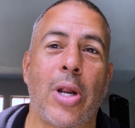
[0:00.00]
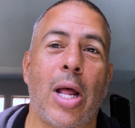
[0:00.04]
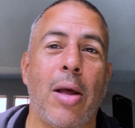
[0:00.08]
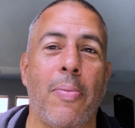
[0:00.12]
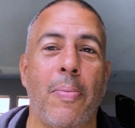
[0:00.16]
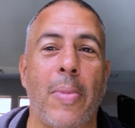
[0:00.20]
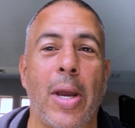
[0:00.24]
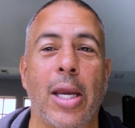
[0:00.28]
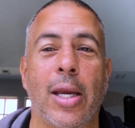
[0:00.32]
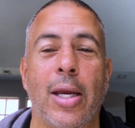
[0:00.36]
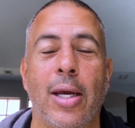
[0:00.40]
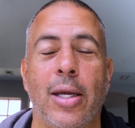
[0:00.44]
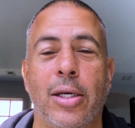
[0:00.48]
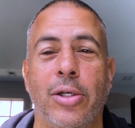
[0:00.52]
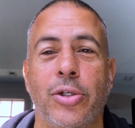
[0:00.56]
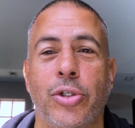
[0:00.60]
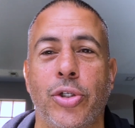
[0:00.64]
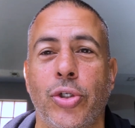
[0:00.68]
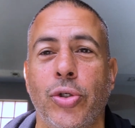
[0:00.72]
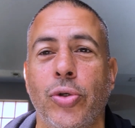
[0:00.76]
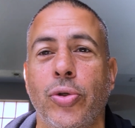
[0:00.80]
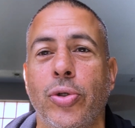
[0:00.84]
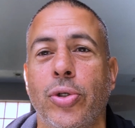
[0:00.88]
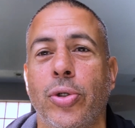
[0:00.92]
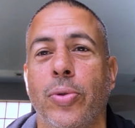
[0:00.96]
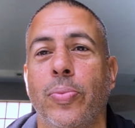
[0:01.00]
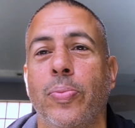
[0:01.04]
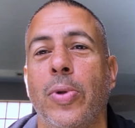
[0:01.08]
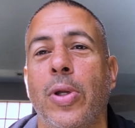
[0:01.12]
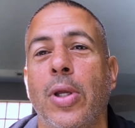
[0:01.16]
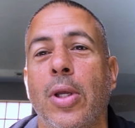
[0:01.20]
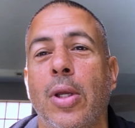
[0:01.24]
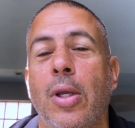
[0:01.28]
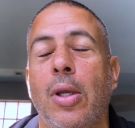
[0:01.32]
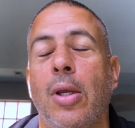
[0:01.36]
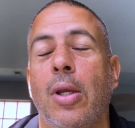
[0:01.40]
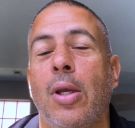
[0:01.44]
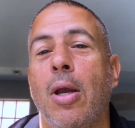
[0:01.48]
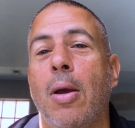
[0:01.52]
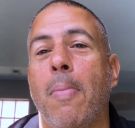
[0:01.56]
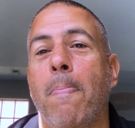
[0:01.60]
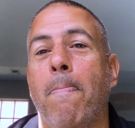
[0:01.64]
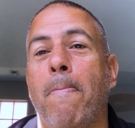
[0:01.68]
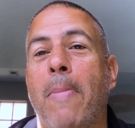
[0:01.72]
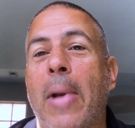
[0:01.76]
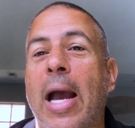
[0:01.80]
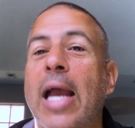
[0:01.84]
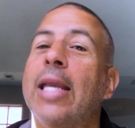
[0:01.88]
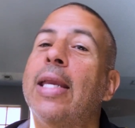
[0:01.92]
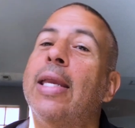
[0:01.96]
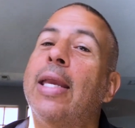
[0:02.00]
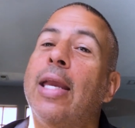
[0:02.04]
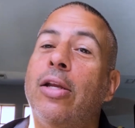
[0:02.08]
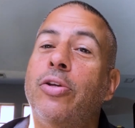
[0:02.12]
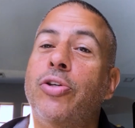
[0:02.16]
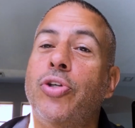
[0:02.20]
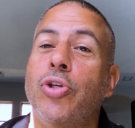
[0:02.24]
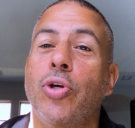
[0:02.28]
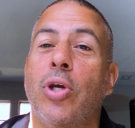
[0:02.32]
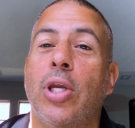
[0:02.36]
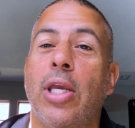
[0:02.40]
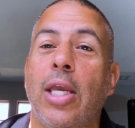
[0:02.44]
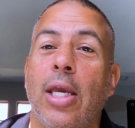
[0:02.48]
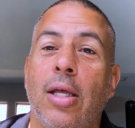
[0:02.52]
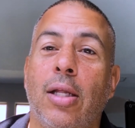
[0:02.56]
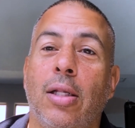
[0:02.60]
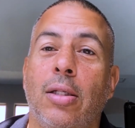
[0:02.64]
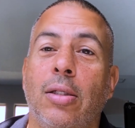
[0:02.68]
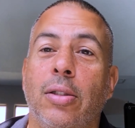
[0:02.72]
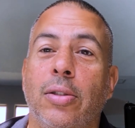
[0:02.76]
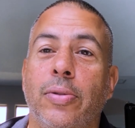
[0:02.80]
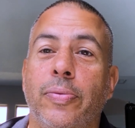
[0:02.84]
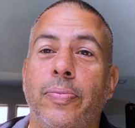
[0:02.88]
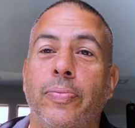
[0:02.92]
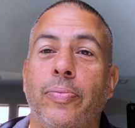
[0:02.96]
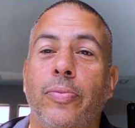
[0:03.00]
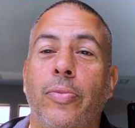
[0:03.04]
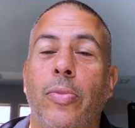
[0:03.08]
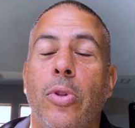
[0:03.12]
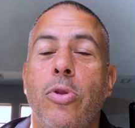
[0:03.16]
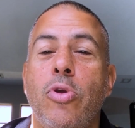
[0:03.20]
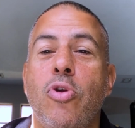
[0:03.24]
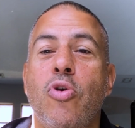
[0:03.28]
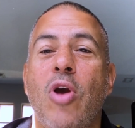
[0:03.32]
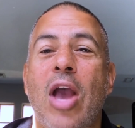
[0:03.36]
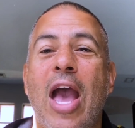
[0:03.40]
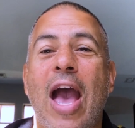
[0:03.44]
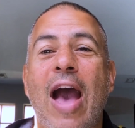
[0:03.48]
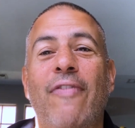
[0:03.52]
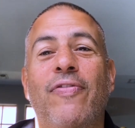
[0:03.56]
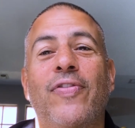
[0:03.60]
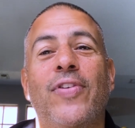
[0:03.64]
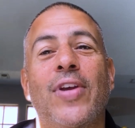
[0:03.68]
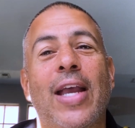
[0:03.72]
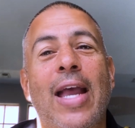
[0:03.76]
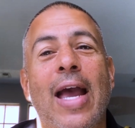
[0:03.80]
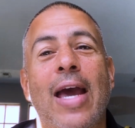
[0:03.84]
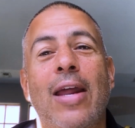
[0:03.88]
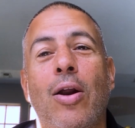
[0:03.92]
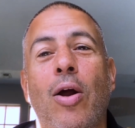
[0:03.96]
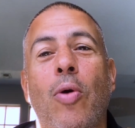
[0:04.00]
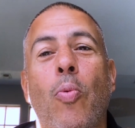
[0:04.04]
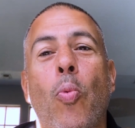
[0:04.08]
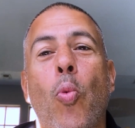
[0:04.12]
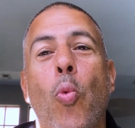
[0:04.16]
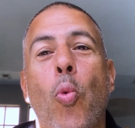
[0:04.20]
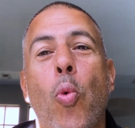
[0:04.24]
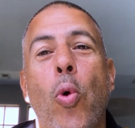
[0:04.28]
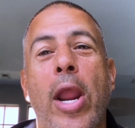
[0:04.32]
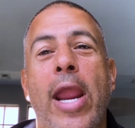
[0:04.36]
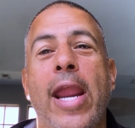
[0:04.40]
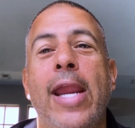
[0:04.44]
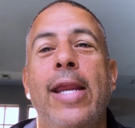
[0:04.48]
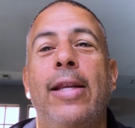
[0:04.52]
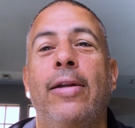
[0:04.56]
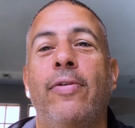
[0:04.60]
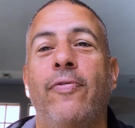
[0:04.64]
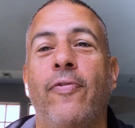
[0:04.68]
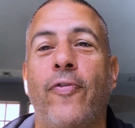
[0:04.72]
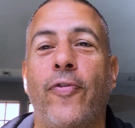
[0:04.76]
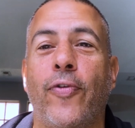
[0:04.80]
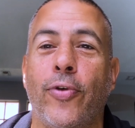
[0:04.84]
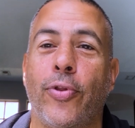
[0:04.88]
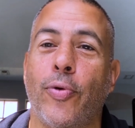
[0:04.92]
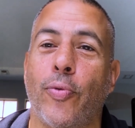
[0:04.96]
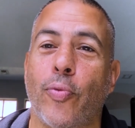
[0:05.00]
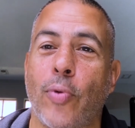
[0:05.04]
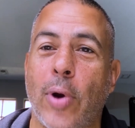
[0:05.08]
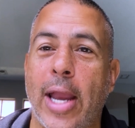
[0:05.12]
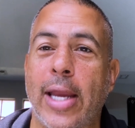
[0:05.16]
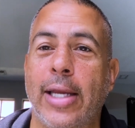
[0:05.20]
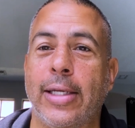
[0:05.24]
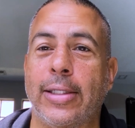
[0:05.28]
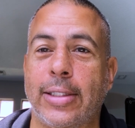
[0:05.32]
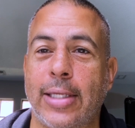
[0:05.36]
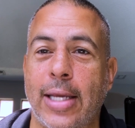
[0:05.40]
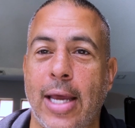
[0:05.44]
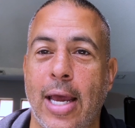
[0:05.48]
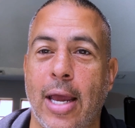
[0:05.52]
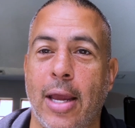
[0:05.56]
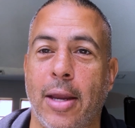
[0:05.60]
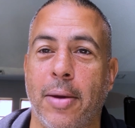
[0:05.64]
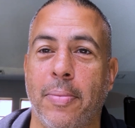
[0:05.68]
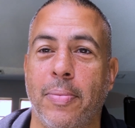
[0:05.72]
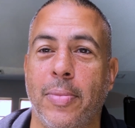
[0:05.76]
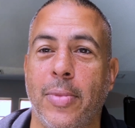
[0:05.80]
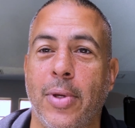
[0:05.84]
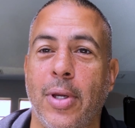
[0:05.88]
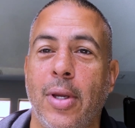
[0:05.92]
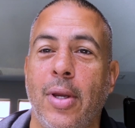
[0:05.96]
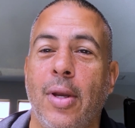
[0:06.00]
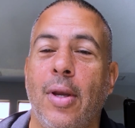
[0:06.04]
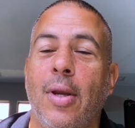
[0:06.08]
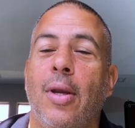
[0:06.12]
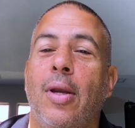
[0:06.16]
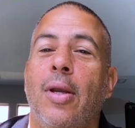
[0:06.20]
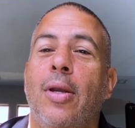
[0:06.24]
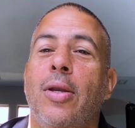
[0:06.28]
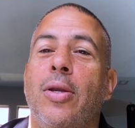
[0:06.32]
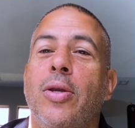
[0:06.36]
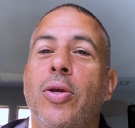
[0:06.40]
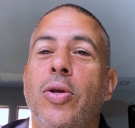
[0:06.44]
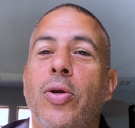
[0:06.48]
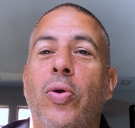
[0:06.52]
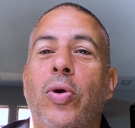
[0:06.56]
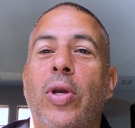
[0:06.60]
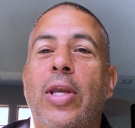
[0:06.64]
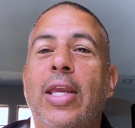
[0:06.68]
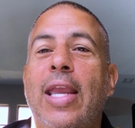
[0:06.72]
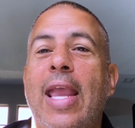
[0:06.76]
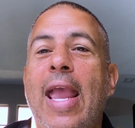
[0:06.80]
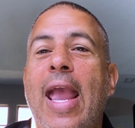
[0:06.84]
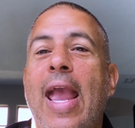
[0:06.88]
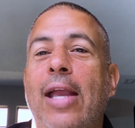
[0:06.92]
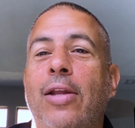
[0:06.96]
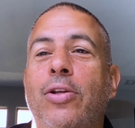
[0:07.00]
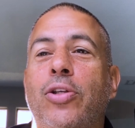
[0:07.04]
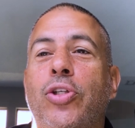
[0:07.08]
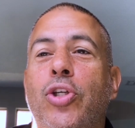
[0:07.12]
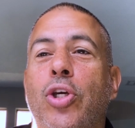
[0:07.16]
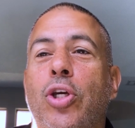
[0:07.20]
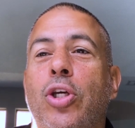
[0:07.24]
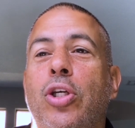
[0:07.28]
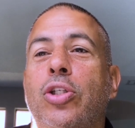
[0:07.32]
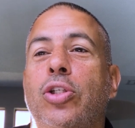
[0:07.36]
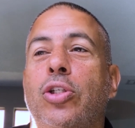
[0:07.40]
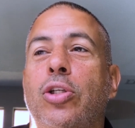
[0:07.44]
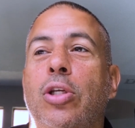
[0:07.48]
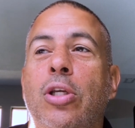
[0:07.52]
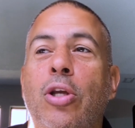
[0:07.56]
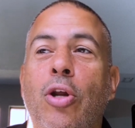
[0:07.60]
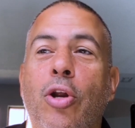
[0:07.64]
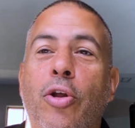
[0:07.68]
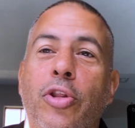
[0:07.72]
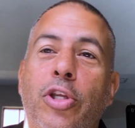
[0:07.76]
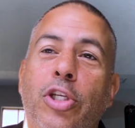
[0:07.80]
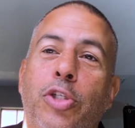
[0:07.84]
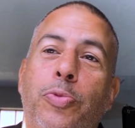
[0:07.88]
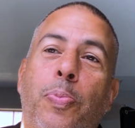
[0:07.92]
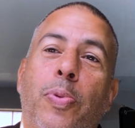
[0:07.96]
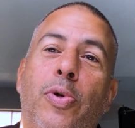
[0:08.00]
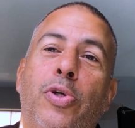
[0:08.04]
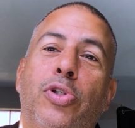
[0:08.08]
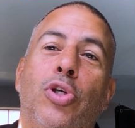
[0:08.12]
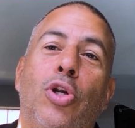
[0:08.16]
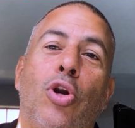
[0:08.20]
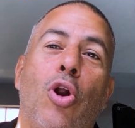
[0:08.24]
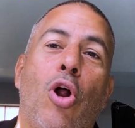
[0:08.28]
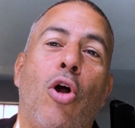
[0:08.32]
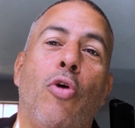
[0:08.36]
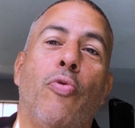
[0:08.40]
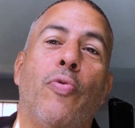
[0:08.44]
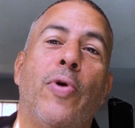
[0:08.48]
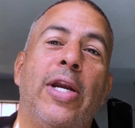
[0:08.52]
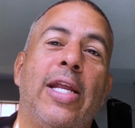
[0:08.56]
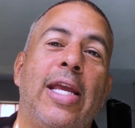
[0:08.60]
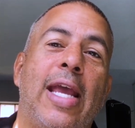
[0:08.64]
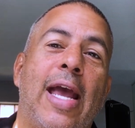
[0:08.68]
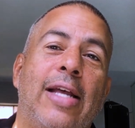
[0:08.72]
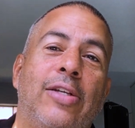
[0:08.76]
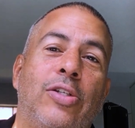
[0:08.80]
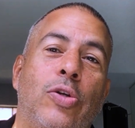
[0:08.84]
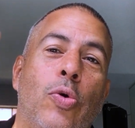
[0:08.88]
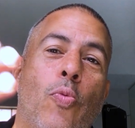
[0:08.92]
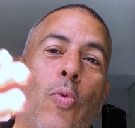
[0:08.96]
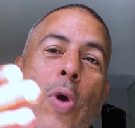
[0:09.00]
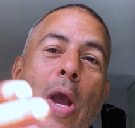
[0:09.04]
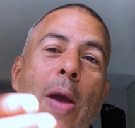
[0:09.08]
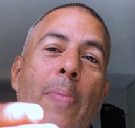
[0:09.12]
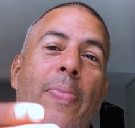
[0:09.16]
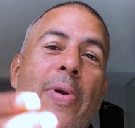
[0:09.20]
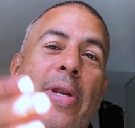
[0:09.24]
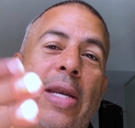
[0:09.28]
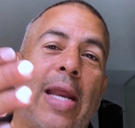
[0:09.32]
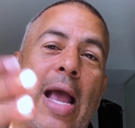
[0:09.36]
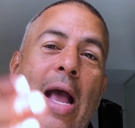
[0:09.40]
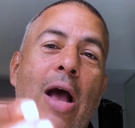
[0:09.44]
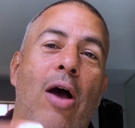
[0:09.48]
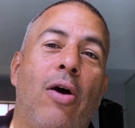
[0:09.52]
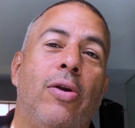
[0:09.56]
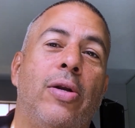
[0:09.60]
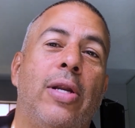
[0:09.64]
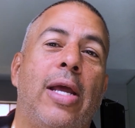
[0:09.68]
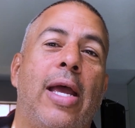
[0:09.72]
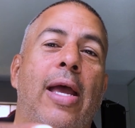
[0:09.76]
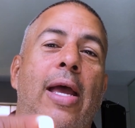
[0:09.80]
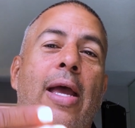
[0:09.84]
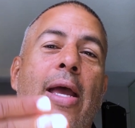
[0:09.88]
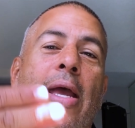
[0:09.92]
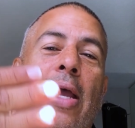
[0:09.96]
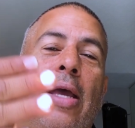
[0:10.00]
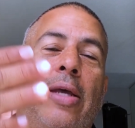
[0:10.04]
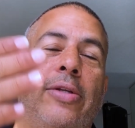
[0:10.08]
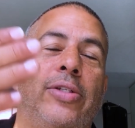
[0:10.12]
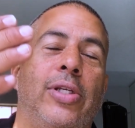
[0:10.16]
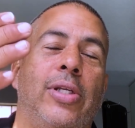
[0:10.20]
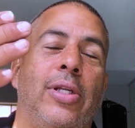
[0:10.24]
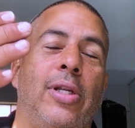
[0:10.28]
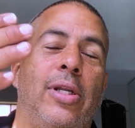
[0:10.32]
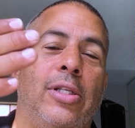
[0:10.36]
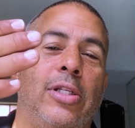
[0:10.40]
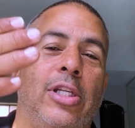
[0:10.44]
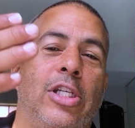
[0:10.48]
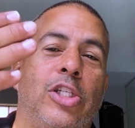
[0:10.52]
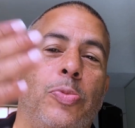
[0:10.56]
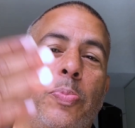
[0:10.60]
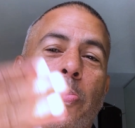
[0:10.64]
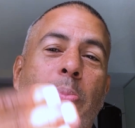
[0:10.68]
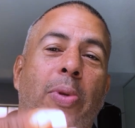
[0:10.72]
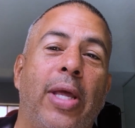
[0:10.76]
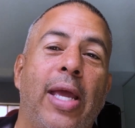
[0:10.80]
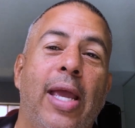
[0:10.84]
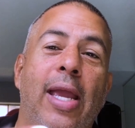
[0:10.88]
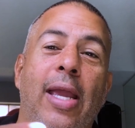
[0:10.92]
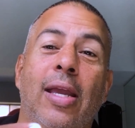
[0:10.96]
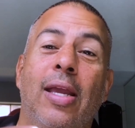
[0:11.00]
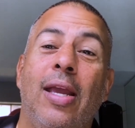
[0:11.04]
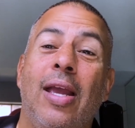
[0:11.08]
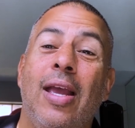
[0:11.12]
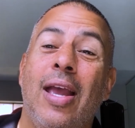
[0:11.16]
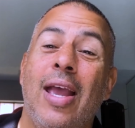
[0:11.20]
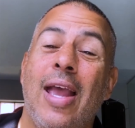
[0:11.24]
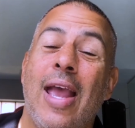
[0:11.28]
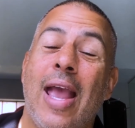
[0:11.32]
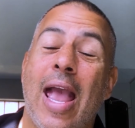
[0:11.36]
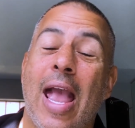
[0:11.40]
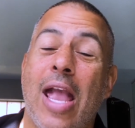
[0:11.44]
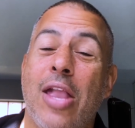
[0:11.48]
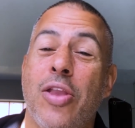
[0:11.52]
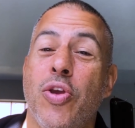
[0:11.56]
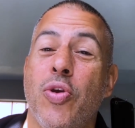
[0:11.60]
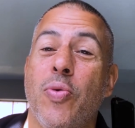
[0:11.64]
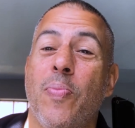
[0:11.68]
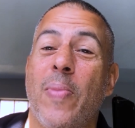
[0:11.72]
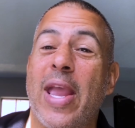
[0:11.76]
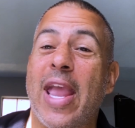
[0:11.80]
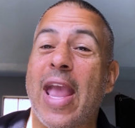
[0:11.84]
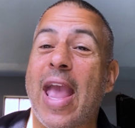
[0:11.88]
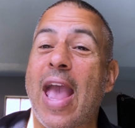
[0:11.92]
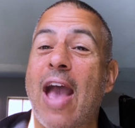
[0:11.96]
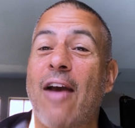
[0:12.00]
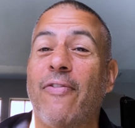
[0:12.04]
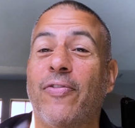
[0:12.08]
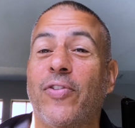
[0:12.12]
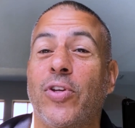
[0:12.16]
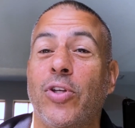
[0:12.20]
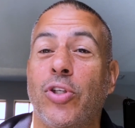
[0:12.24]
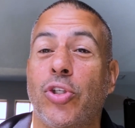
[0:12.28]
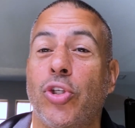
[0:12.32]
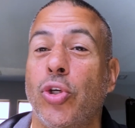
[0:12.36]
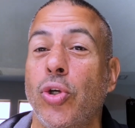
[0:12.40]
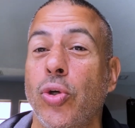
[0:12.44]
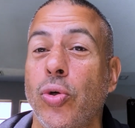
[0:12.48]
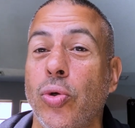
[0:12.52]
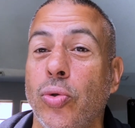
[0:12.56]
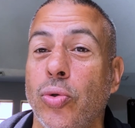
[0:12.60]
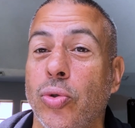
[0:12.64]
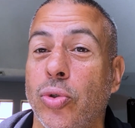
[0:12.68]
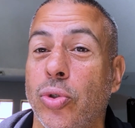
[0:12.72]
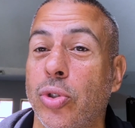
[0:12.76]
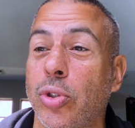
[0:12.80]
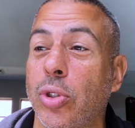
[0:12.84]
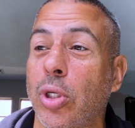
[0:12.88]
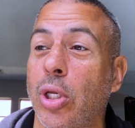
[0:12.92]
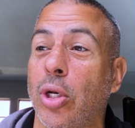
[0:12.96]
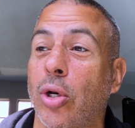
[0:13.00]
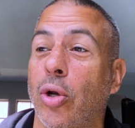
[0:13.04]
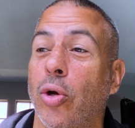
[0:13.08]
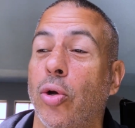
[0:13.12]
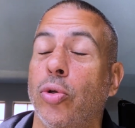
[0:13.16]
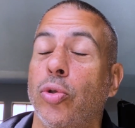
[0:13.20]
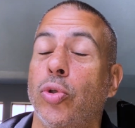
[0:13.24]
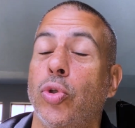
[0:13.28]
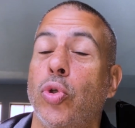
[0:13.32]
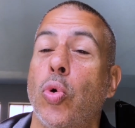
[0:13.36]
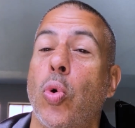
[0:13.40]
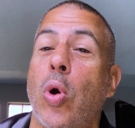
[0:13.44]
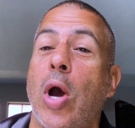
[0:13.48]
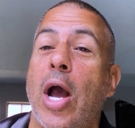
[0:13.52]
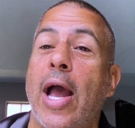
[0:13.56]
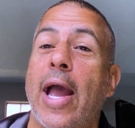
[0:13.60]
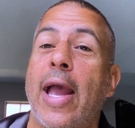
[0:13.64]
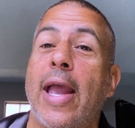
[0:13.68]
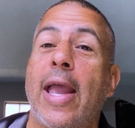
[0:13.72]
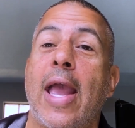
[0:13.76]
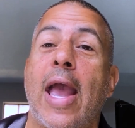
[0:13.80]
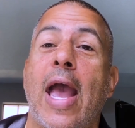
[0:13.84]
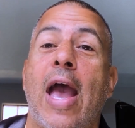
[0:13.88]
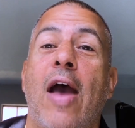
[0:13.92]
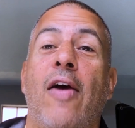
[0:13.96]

out my gun and shoot him, might get you killed. You have to kind of wait for the right time. You can't just, this person already has a weapon out, has it on display, and you may have to choose, do I